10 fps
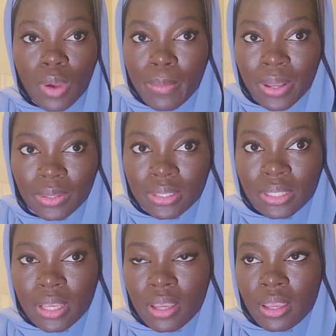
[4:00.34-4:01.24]
know about
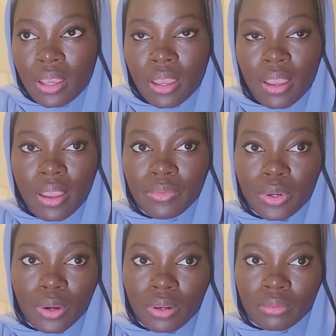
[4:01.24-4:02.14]

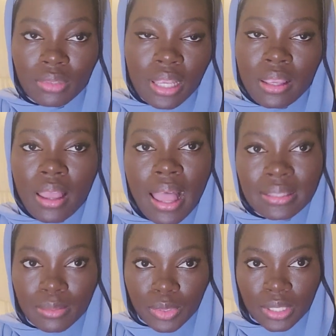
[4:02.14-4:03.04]
everyone, like
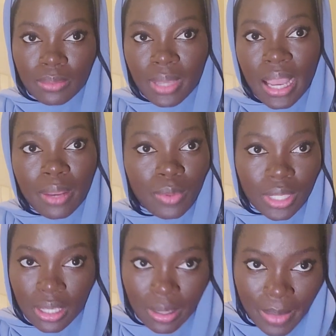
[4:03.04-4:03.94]
as a Muslim, I
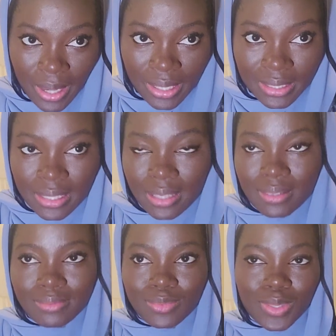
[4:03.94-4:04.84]
wonder about it,
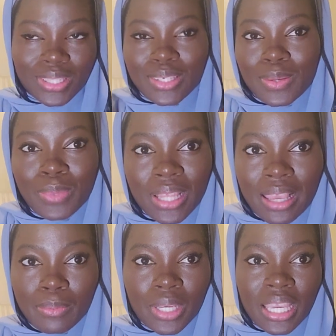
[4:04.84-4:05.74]
like what's gonna be
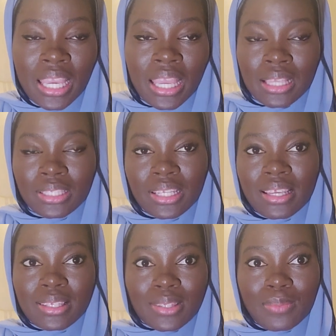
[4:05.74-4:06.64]
like. But
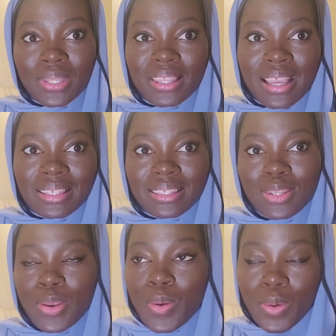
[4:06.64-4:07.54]
Jannah is something that's
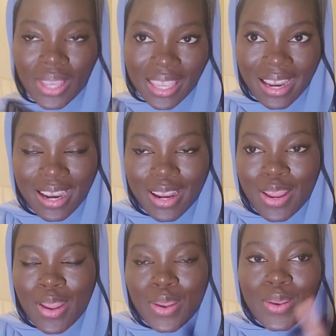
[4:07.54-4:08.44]
no hair,
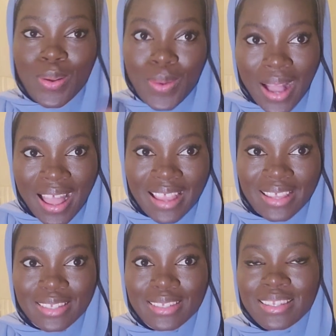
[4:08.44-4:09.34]
no
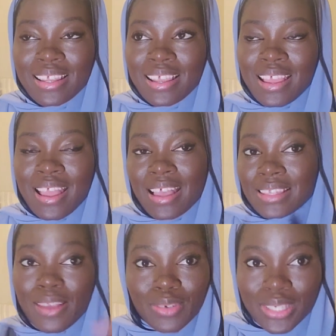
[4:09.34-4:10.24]
eyes
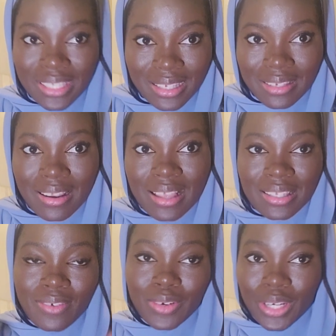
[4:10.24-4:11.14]
has ever seen,
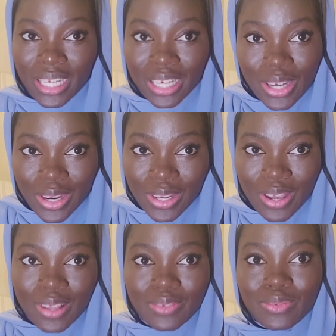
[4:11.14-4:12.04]
has ever heard
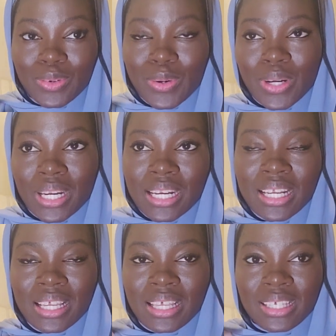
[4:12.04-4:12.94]
of or
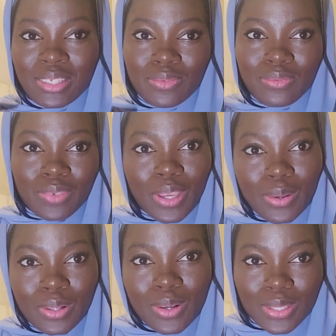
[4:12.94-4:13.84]
feel
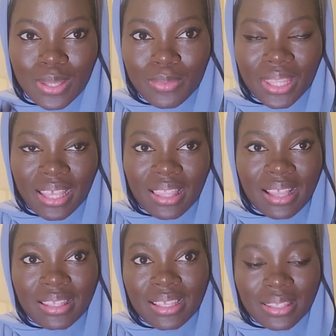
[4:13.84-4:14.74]
or something like
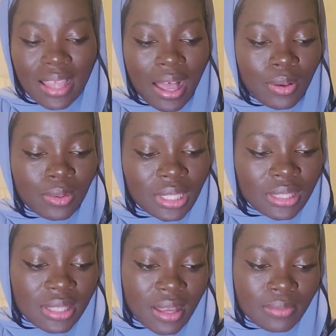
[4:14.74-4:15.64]
that. That's how
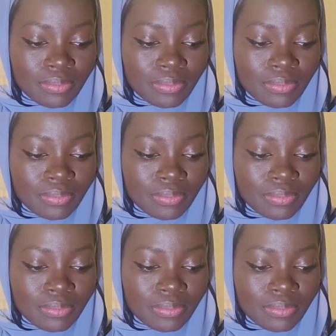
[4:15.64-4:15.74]
it's